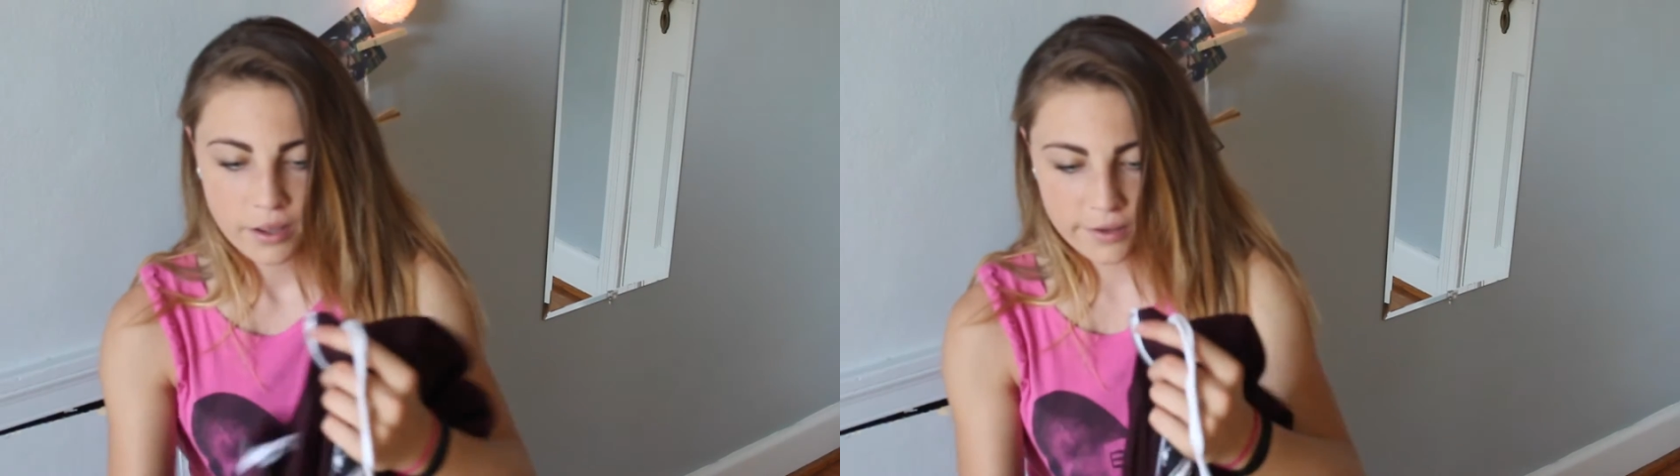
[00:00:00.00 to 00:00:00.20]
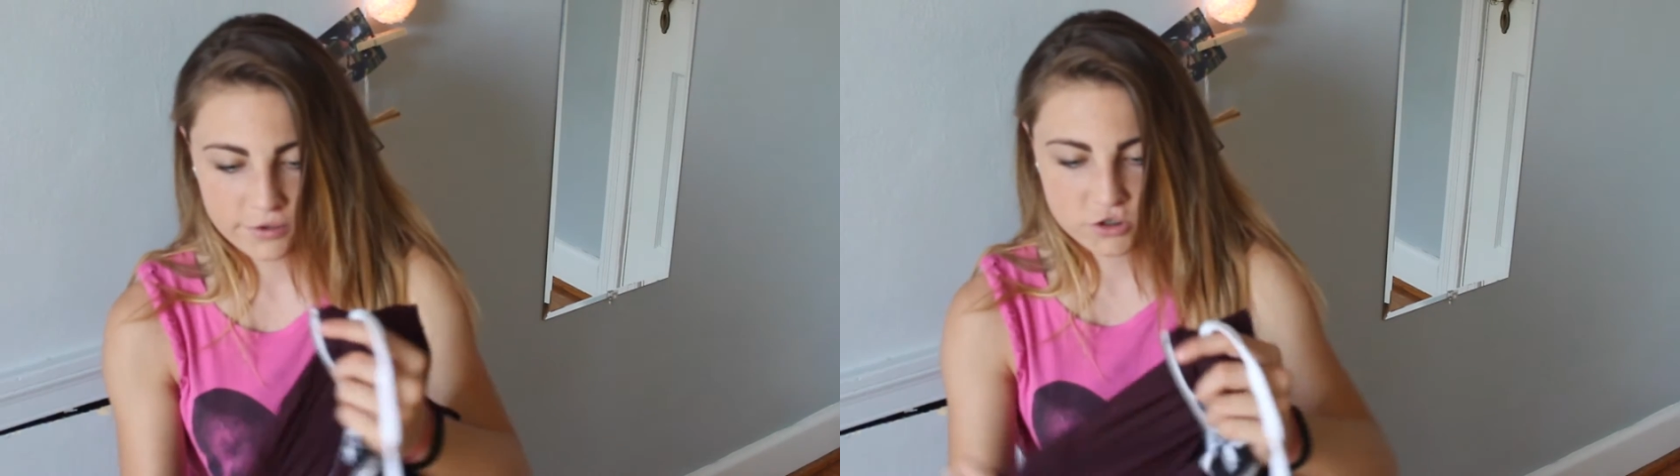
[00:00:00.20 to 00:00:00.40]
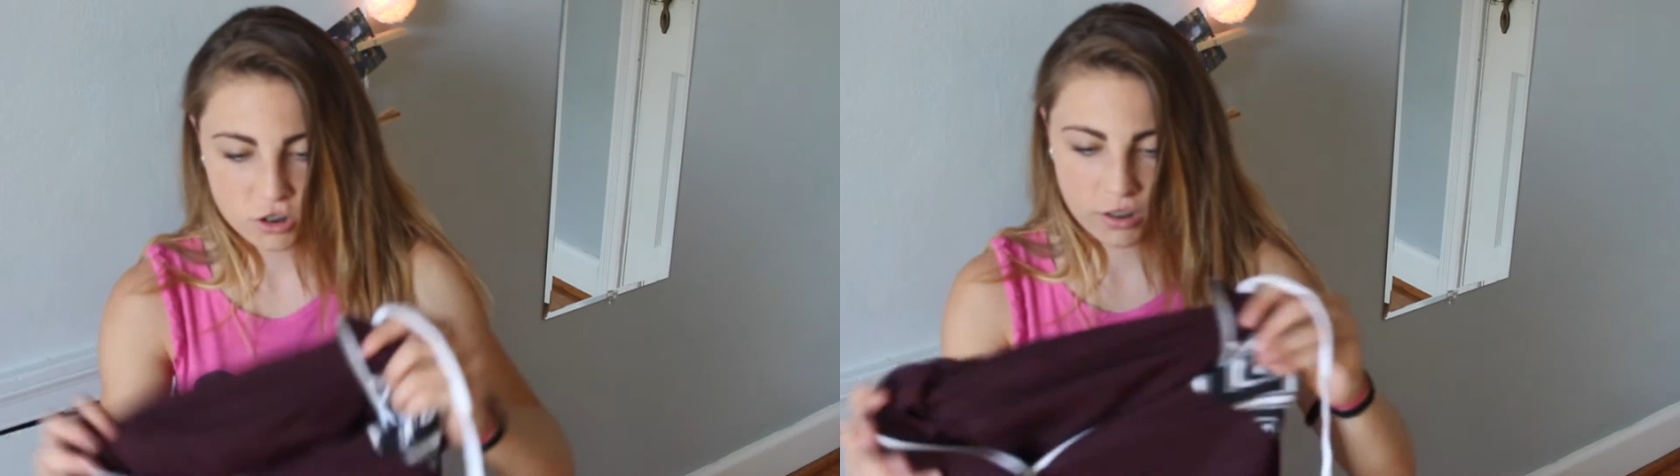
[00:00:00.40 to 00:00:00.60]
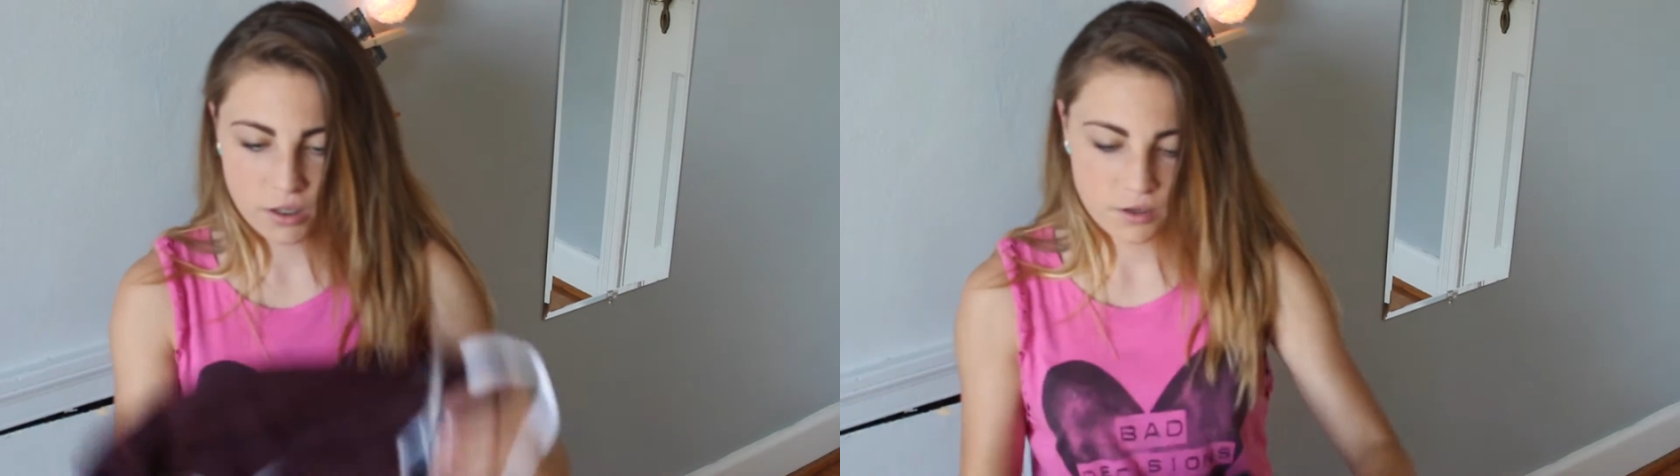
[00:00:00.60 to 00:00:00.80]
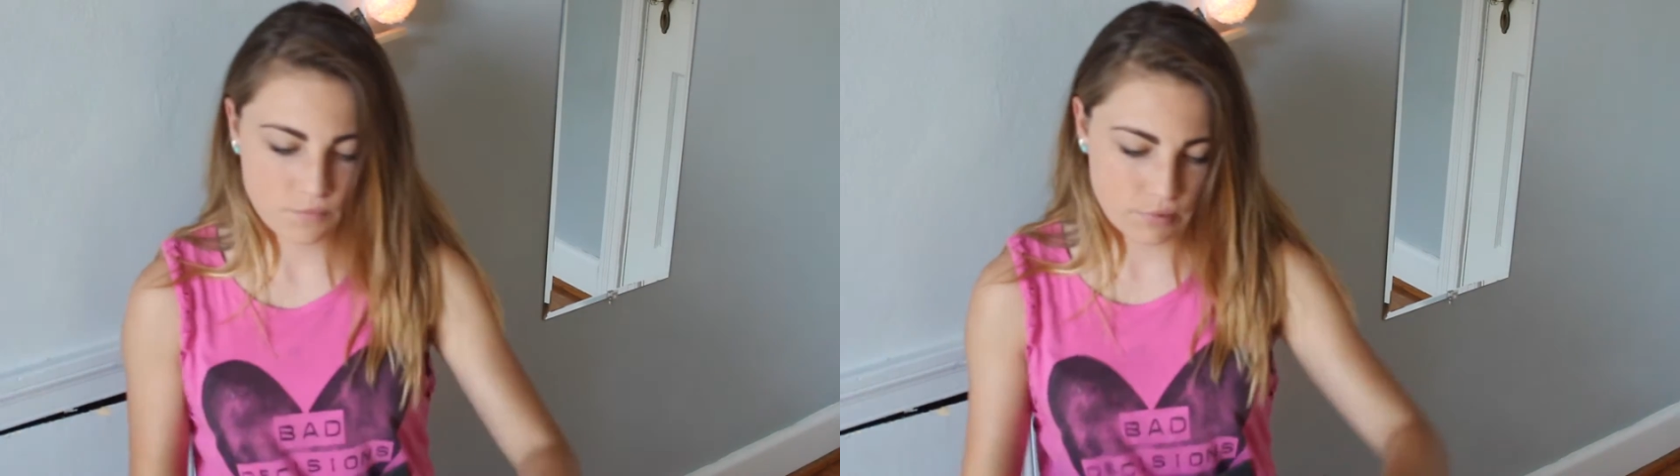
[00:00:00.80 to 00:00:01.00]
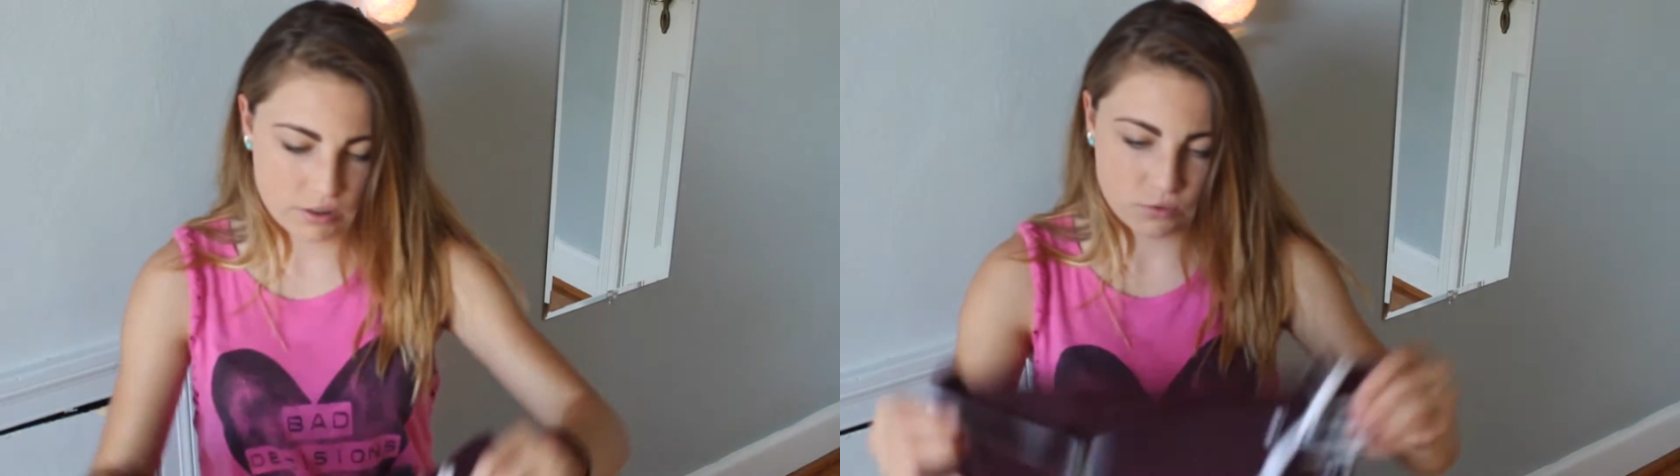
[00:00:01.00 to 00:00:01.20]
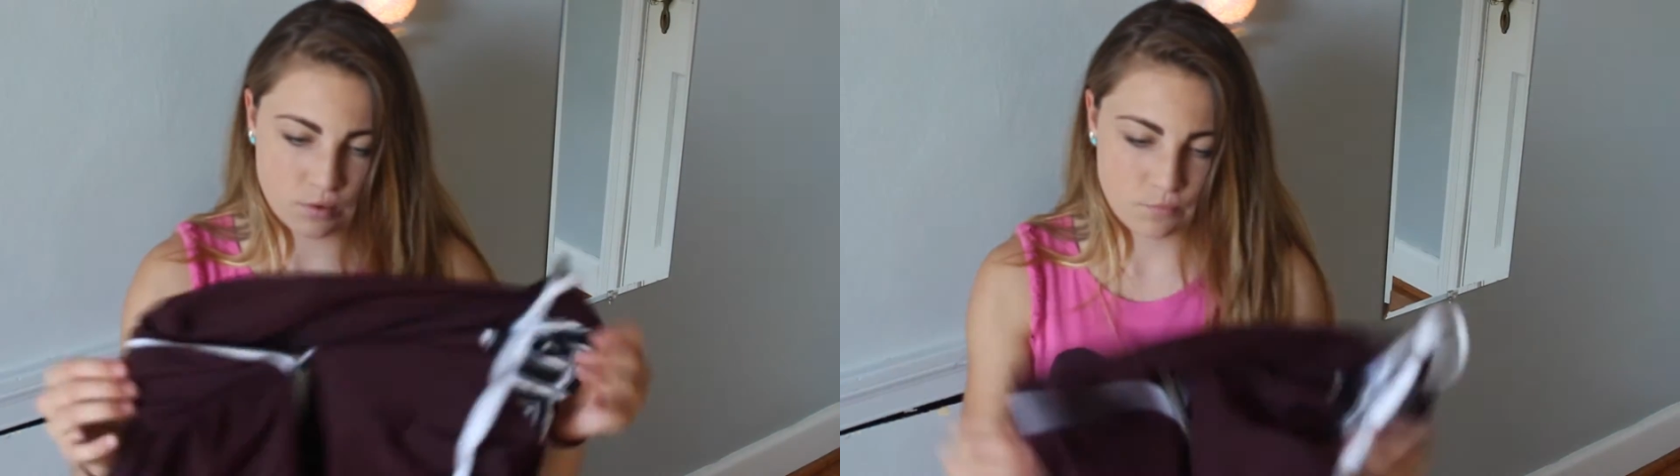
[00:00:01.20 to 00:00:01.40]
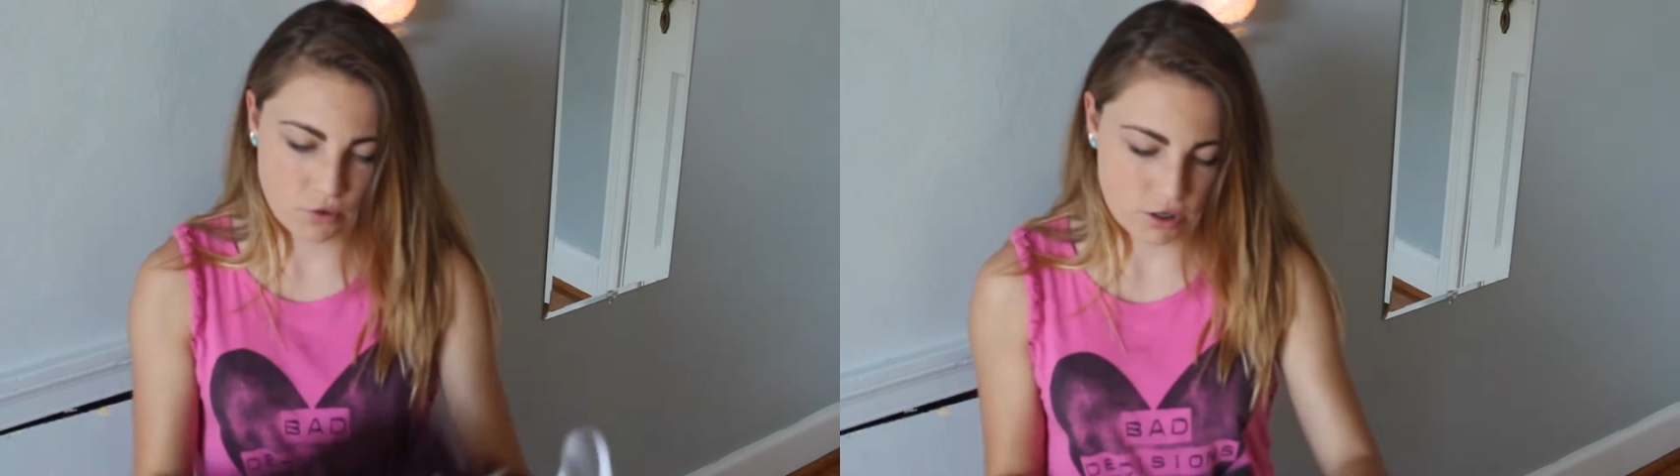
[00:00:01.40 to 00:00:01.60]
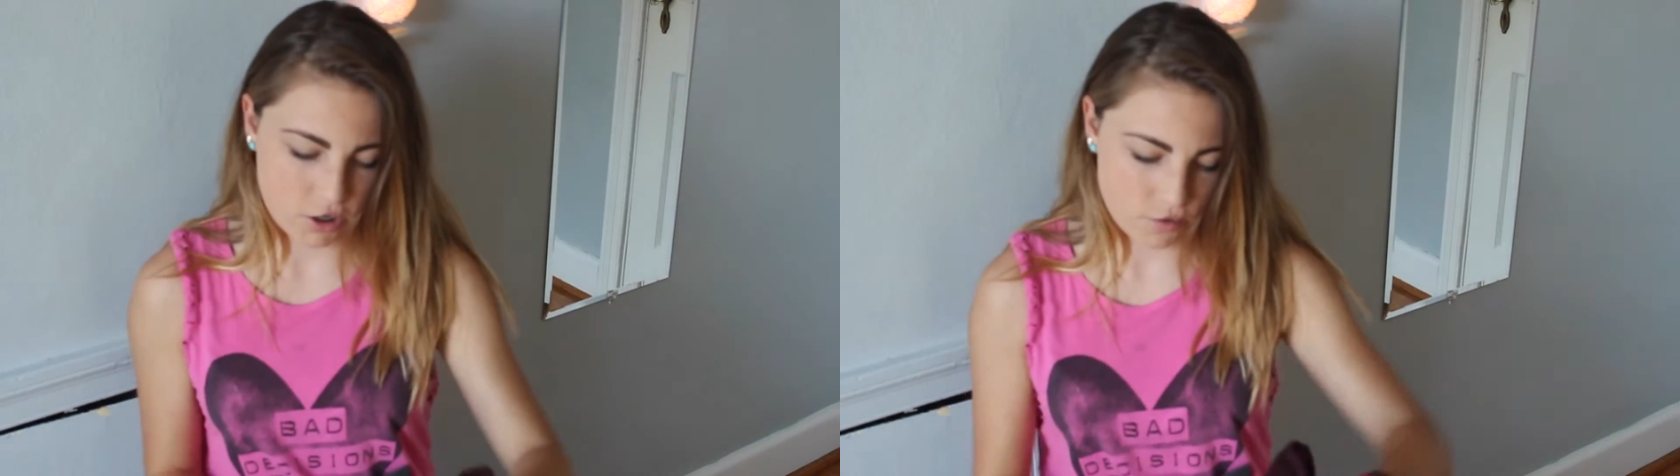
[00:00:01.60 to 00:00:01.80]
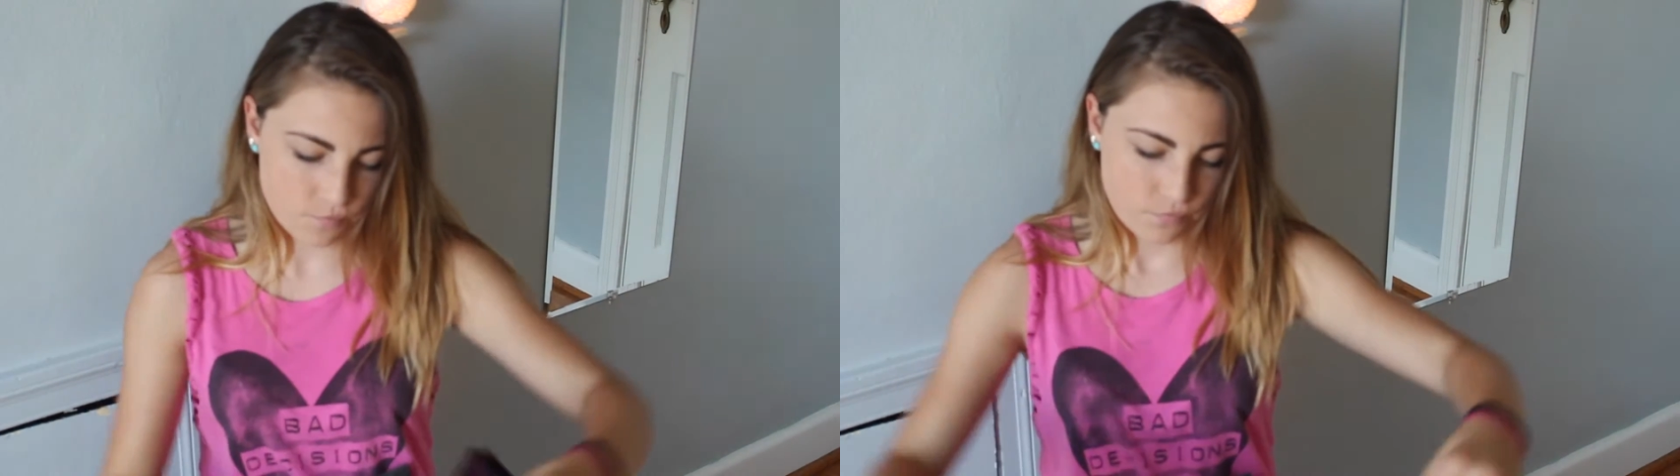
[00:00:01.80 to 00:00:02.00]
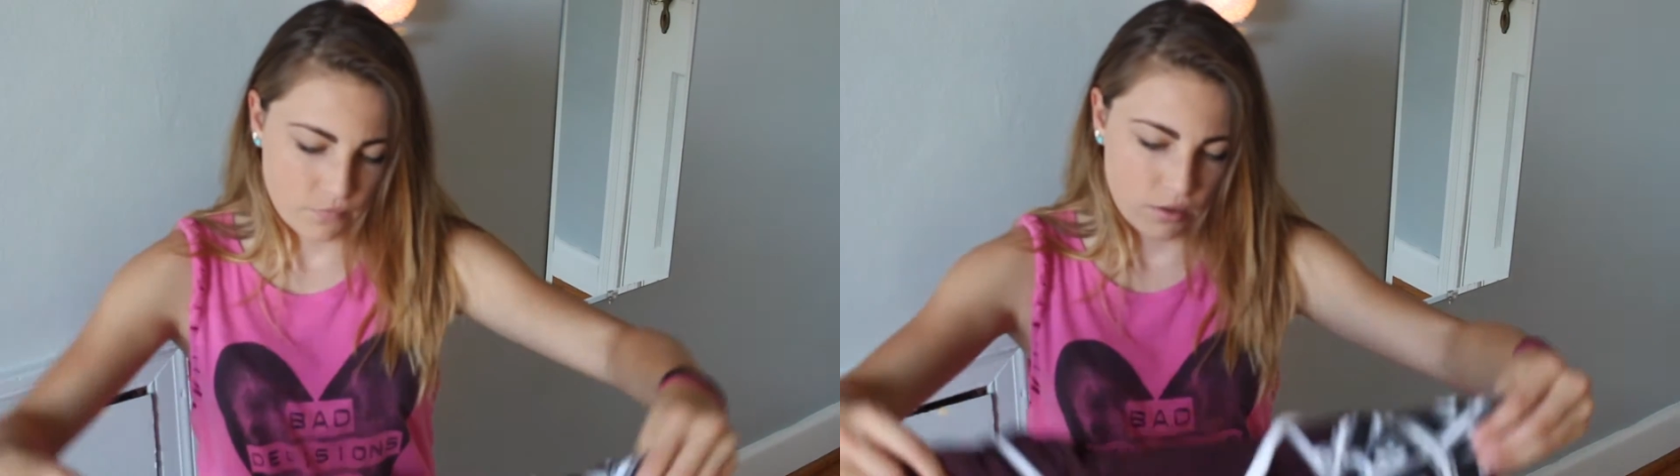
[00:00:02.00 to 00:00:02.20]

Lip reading: actually, but it's a Windbreaker.